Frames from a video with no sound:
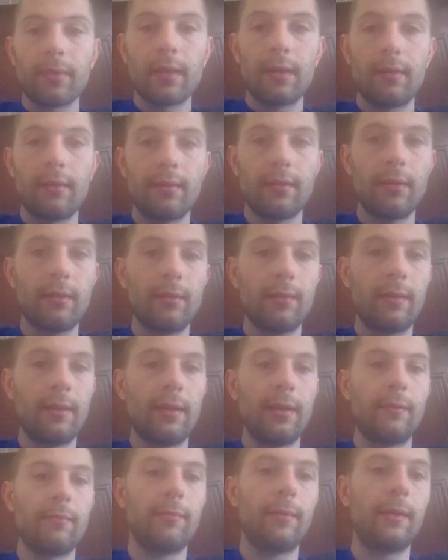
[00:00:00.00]
So
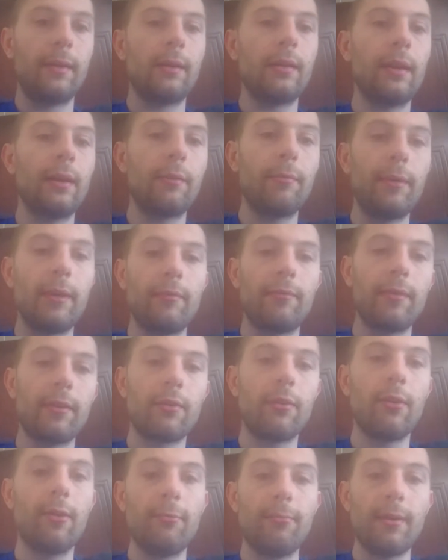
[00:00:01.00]
we got a bit of a
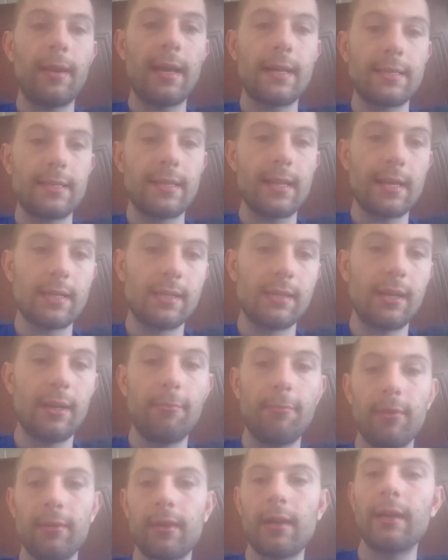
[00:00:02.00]
cold blast last night,
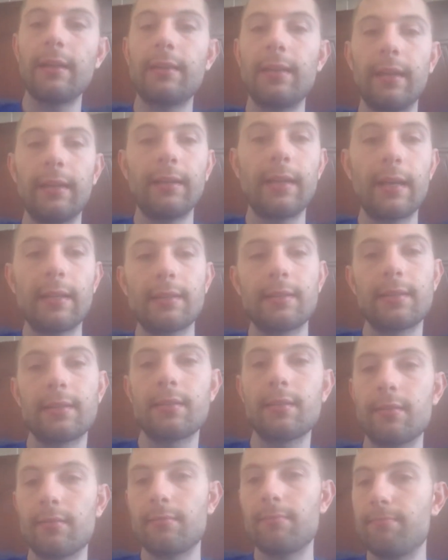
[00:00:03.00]
but I think
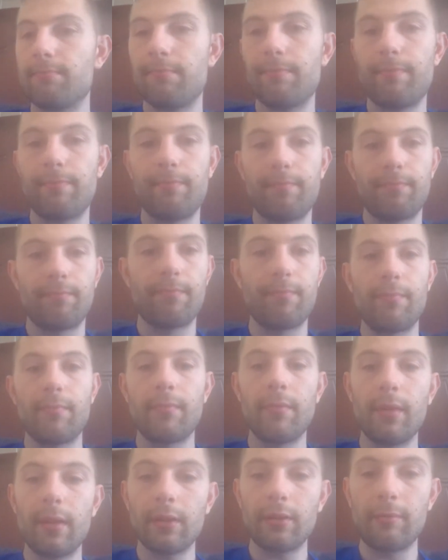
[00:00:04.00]
that's
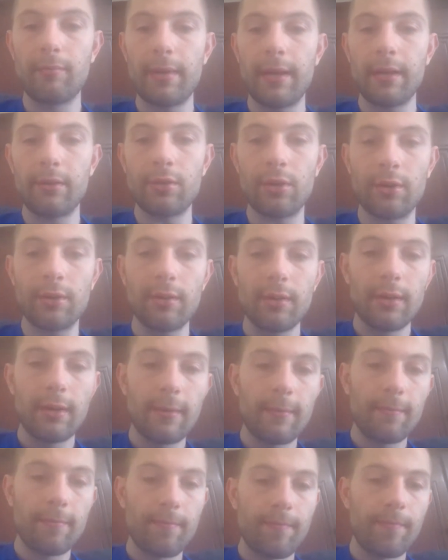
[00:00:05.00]
nothing major.
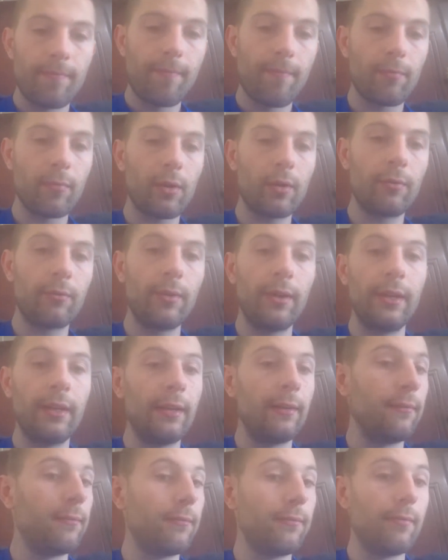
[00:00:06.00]
We're
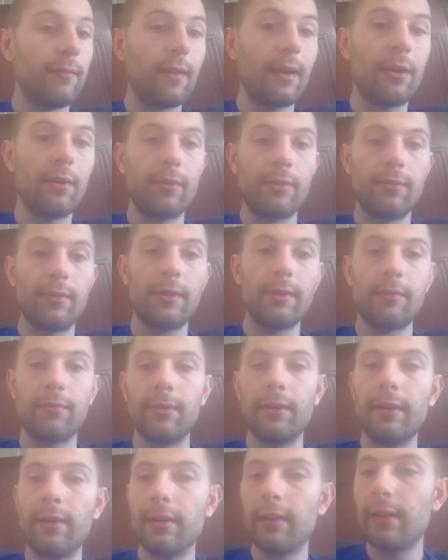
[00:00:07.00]
really out of it,
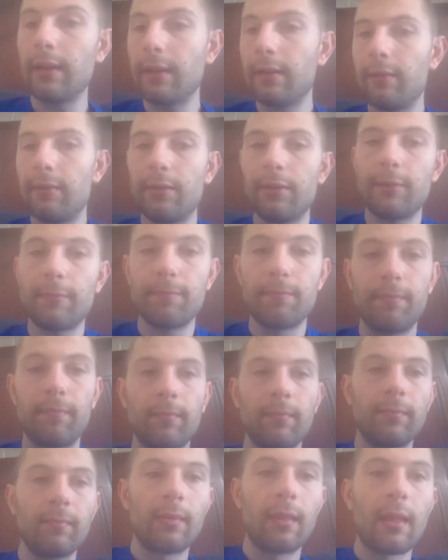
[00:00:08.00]
really.
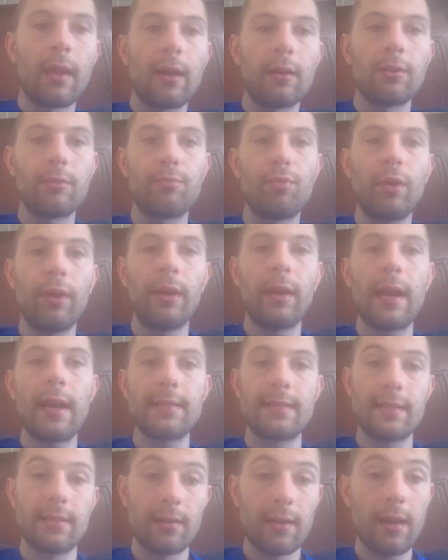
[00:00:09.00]
Spring
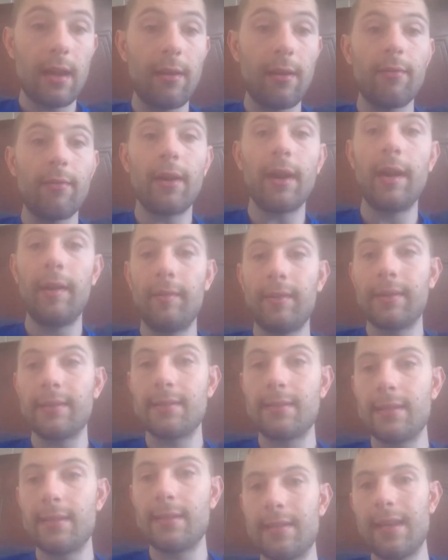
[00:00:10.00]
has arrived, as
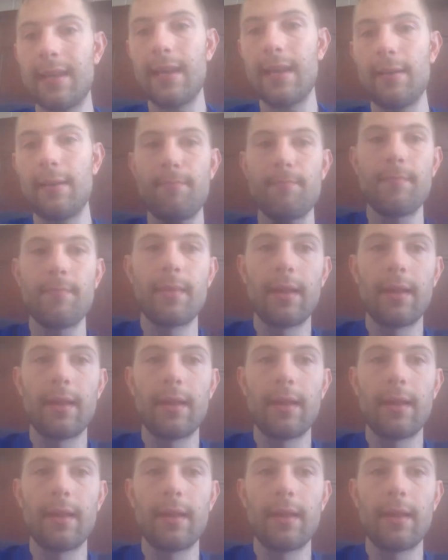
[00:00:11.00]
they say.